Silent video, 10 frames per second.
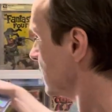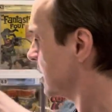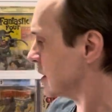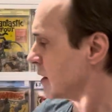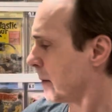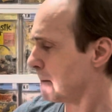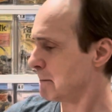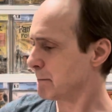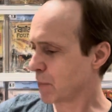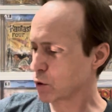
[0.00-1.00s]
his
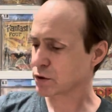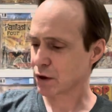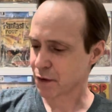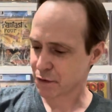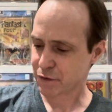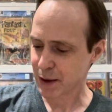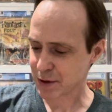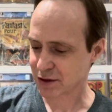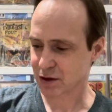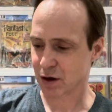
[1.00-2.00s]
most
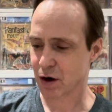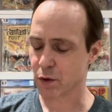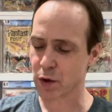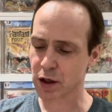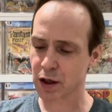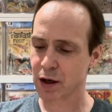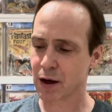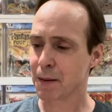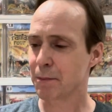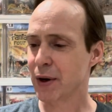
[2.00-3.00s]
famous artwork,
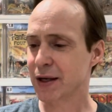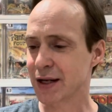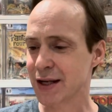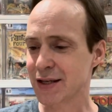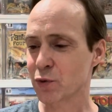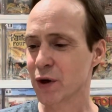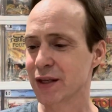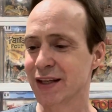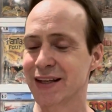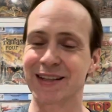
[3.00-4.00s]
but it is one
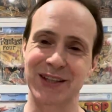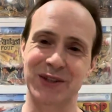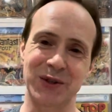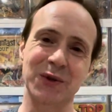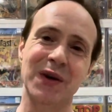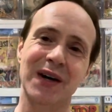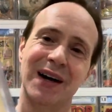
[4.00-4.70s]
that he did do.